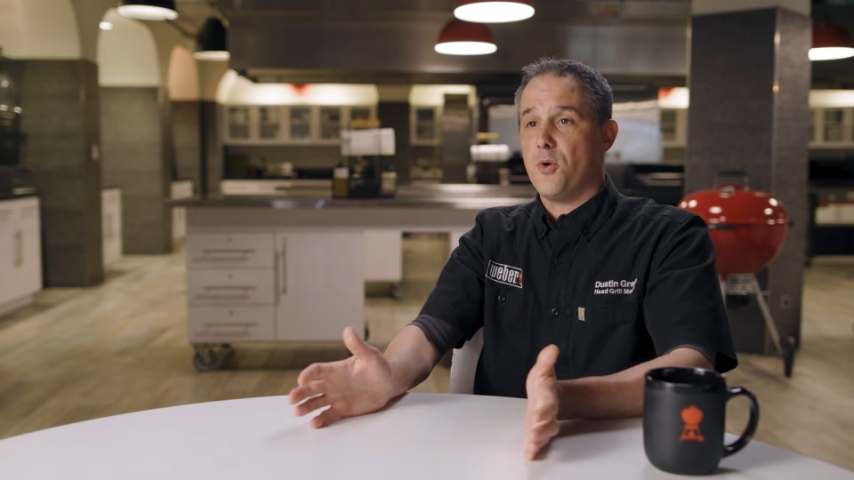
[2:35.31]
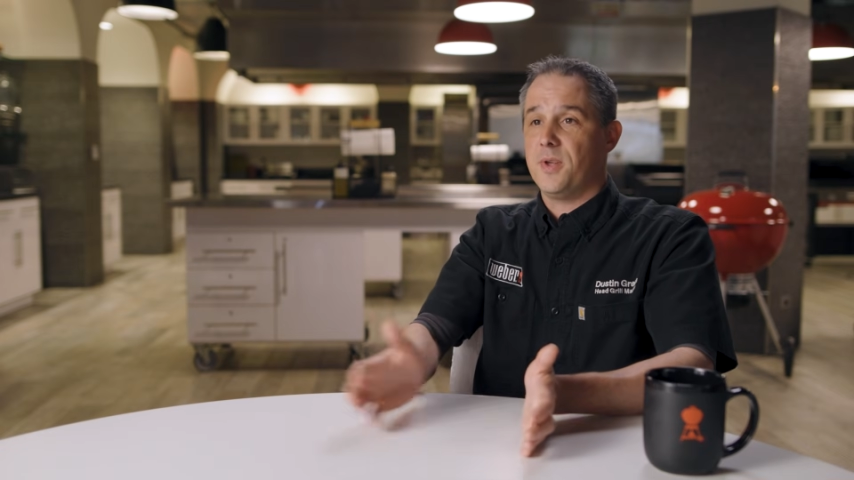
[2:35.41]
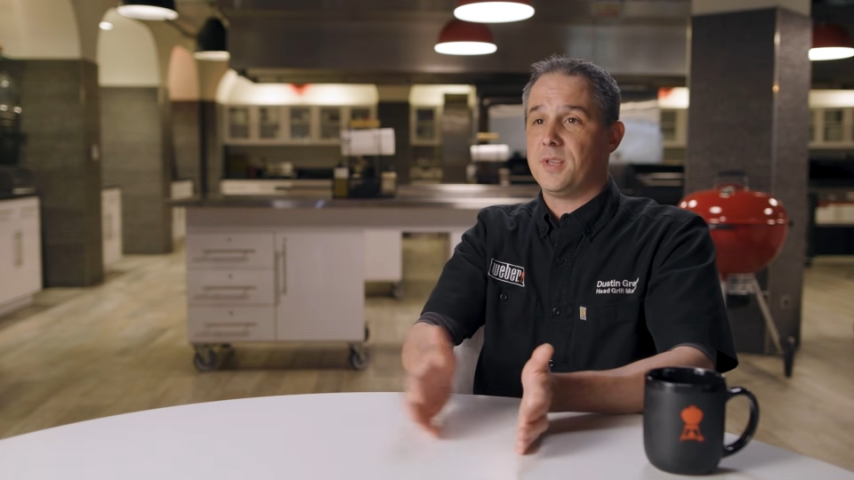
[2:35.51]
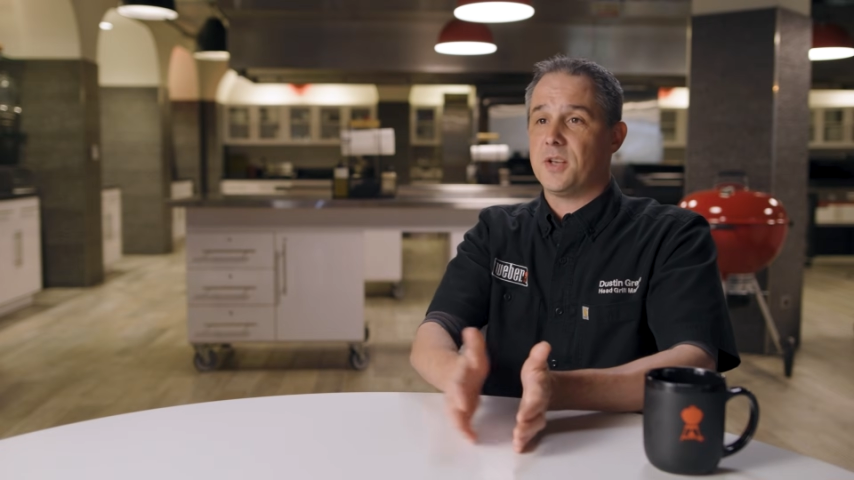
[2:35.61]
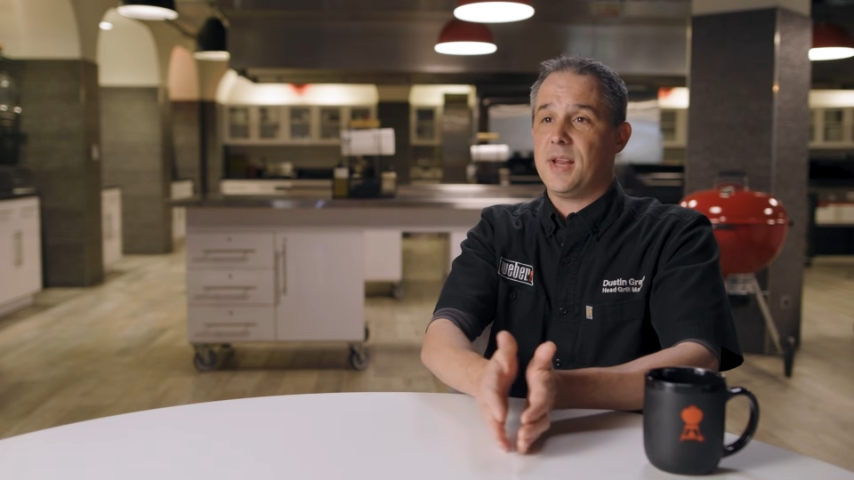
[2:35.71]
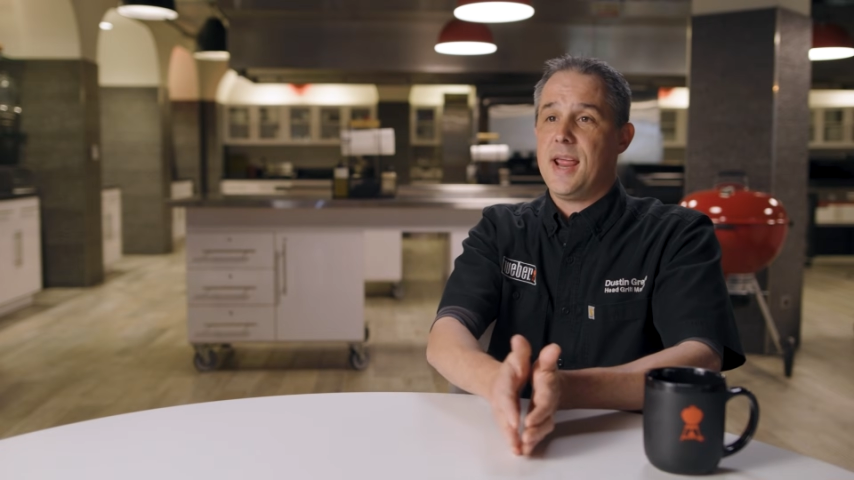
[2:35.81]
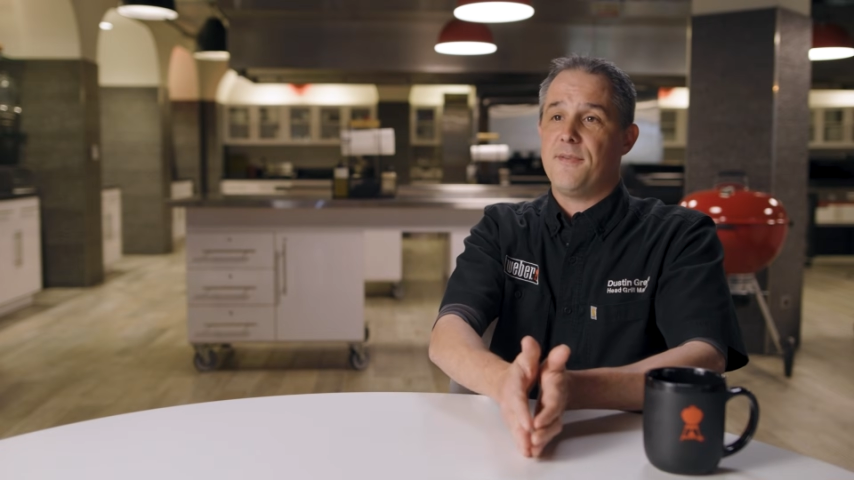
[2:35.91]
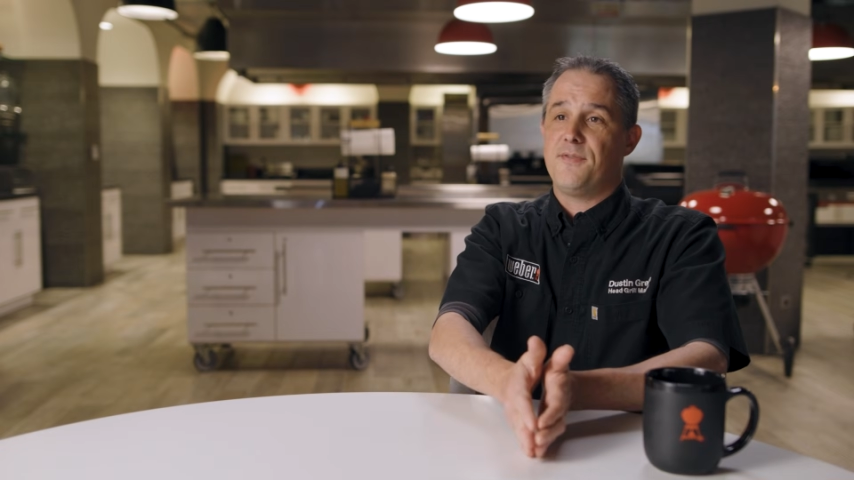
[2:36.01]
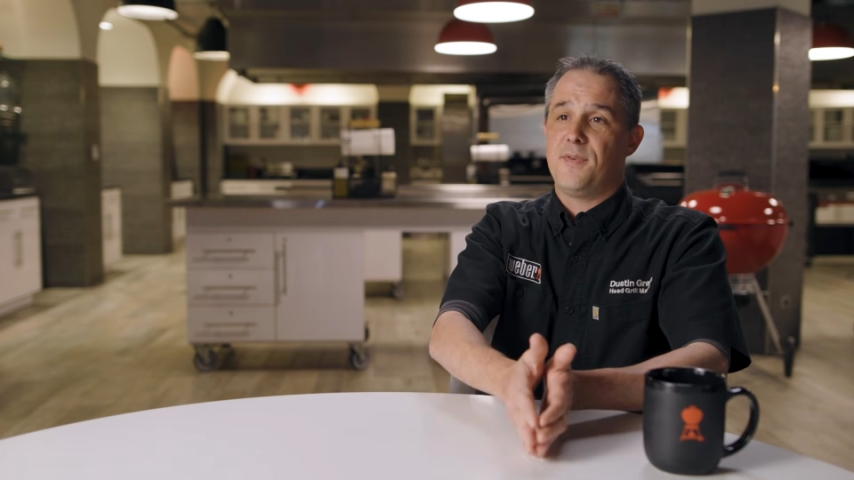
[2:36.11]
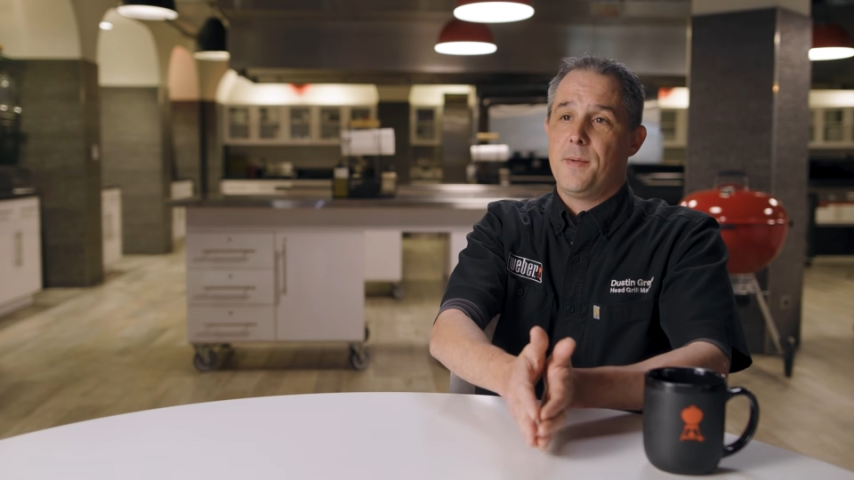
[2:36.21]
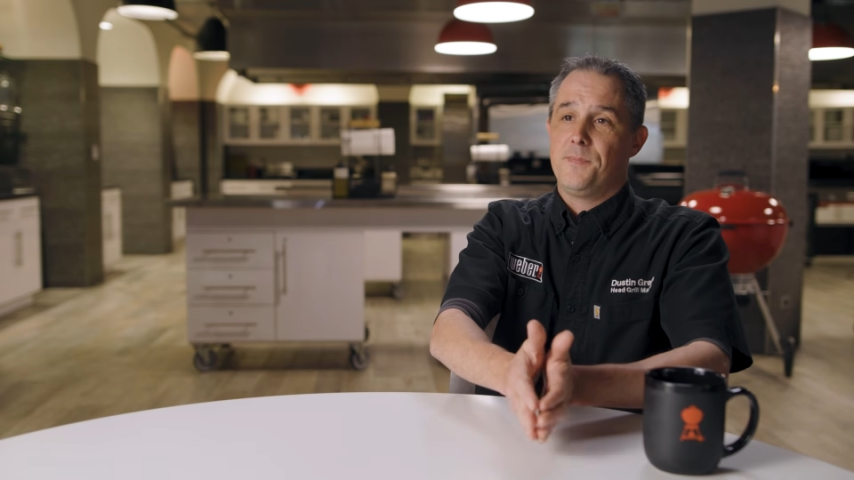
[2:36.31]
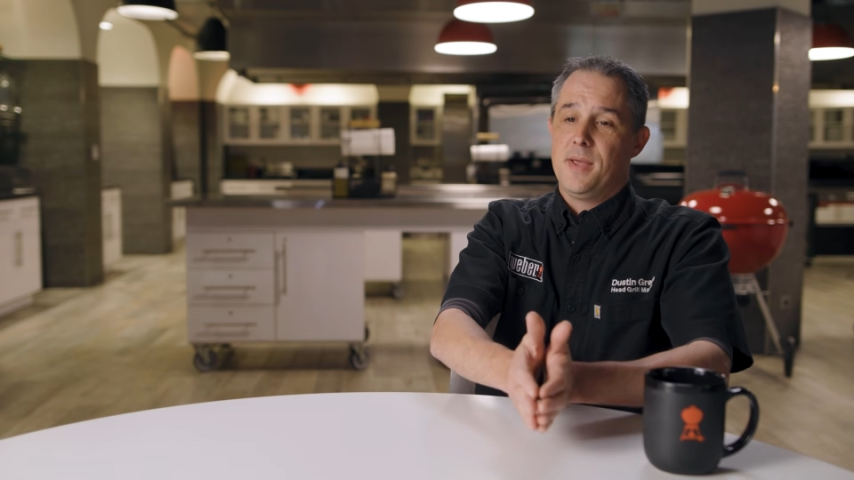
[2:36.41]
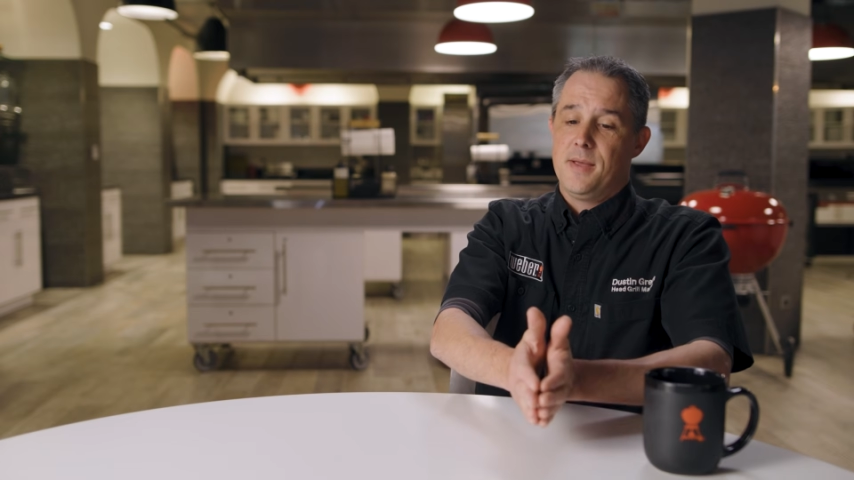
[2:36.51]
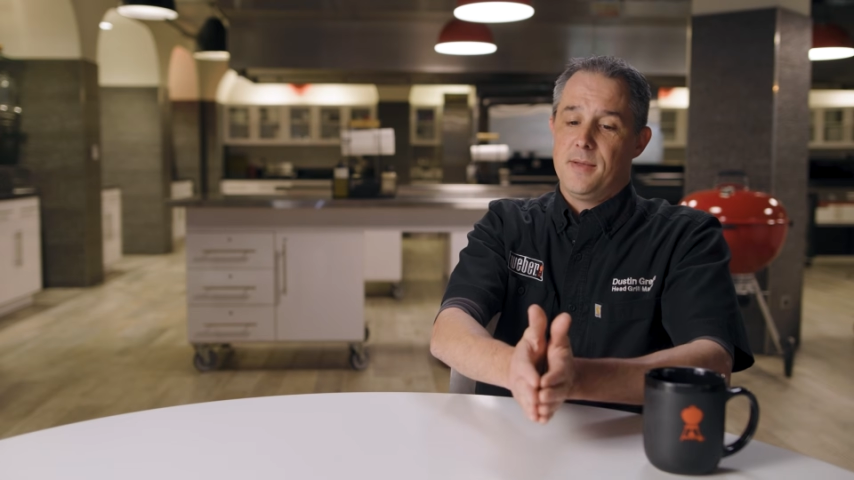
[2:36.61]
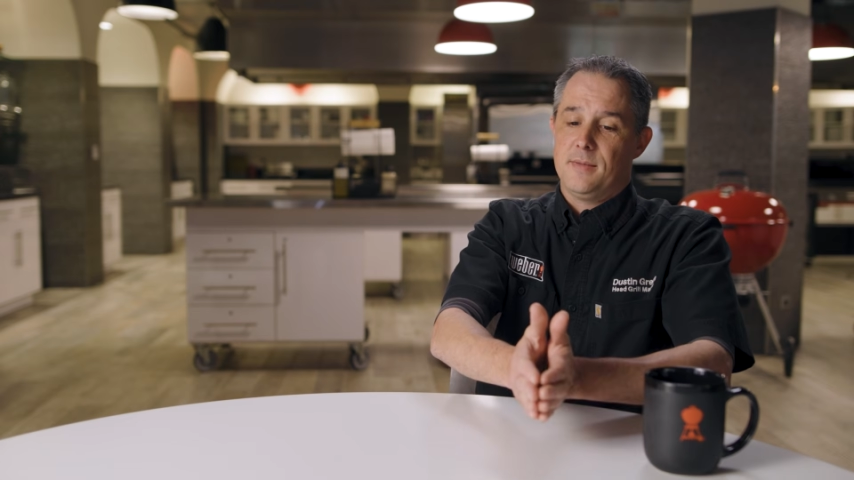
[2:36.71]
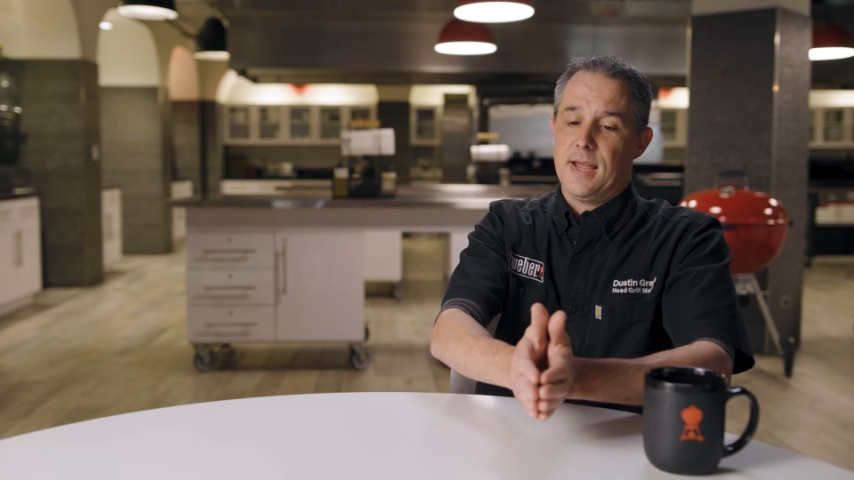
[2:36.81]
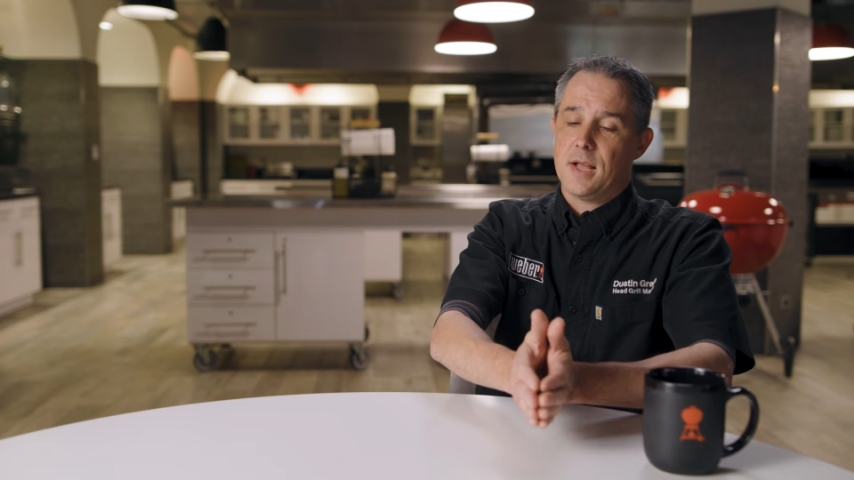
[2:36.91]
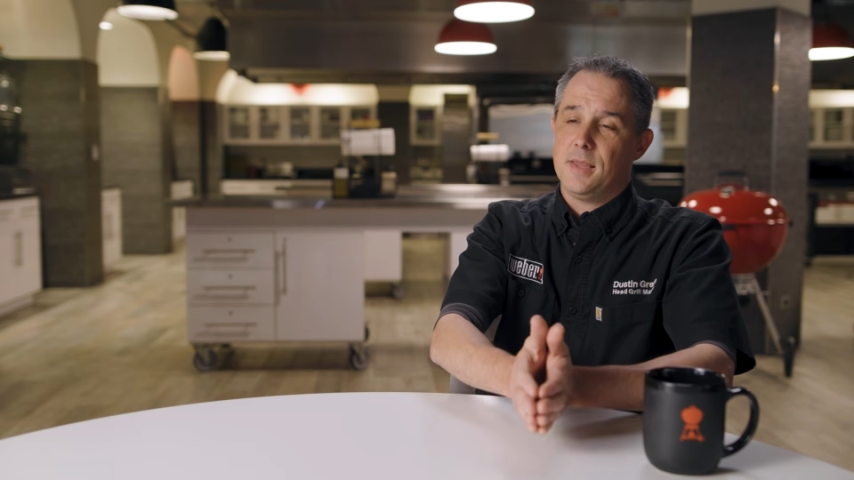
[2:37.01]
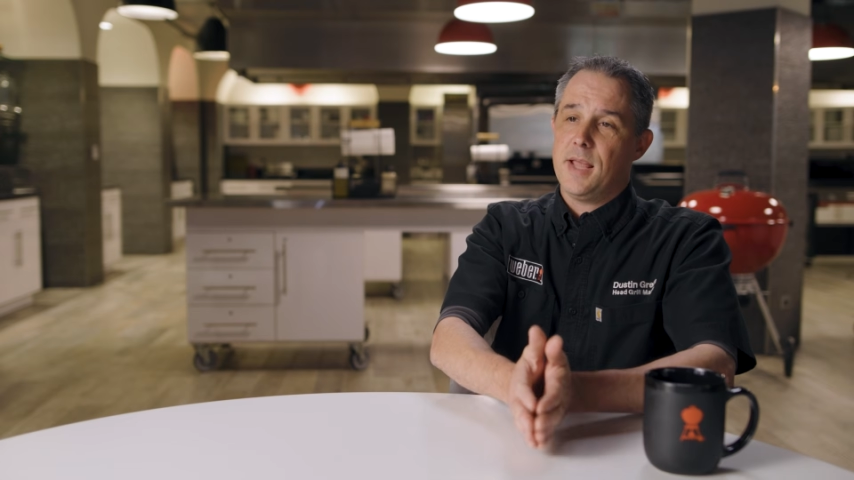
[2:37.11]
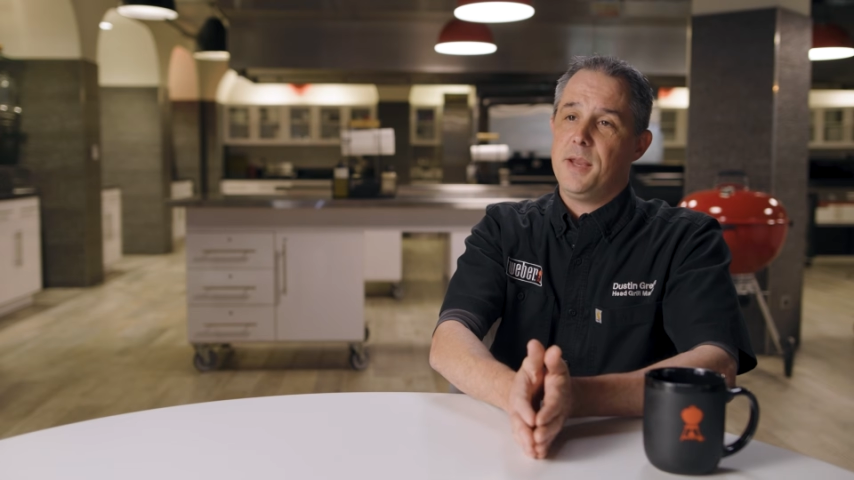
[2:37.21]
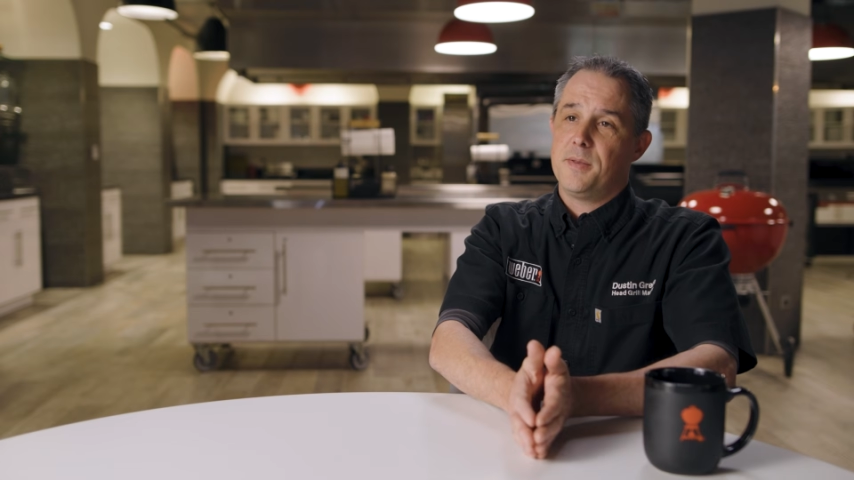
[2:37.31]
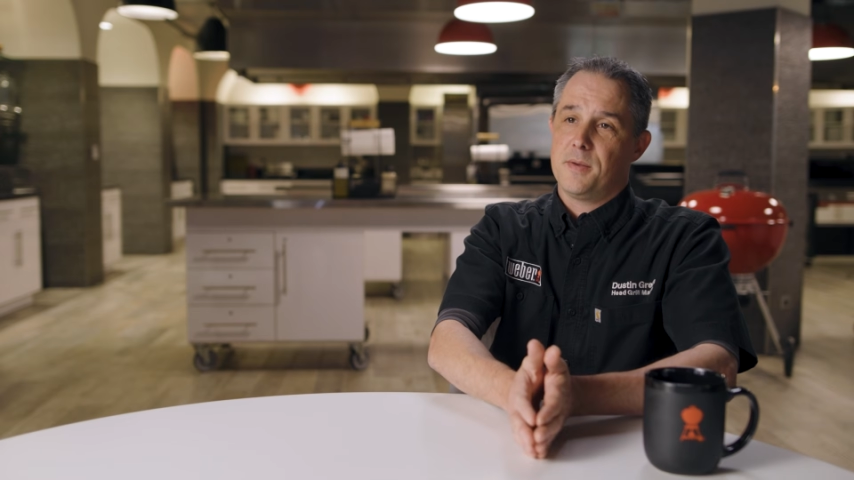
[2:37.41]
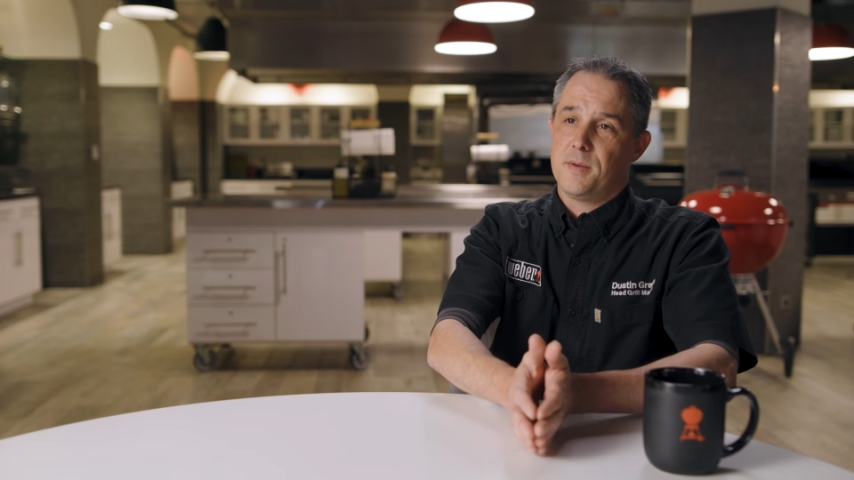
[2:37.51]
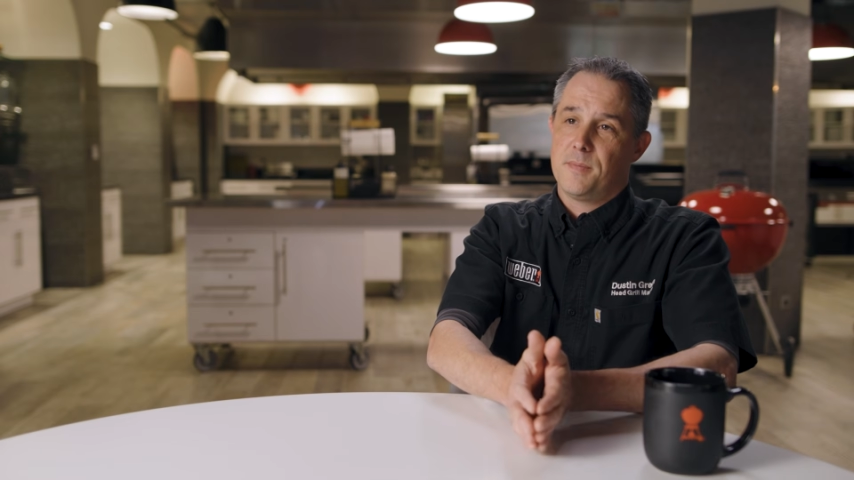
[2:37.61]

It doesn't have like a light